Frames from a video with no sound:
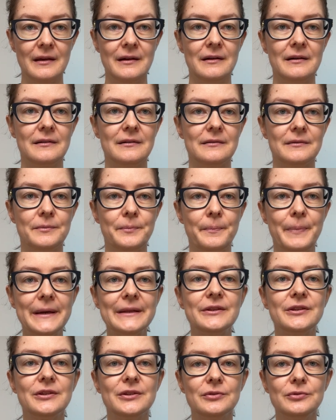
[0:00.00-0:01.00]

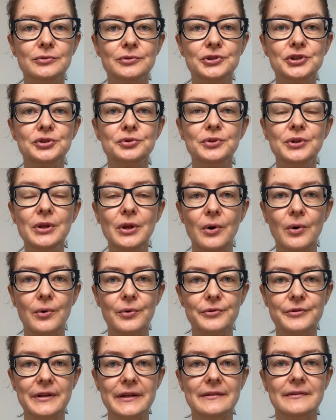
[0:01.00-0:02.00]
But you should know
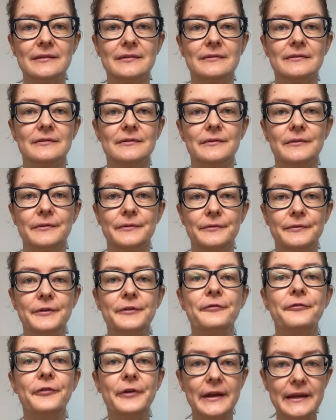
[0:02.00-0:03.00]
that the
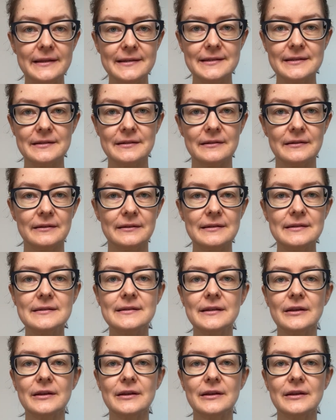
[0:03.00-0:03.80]
face, it is the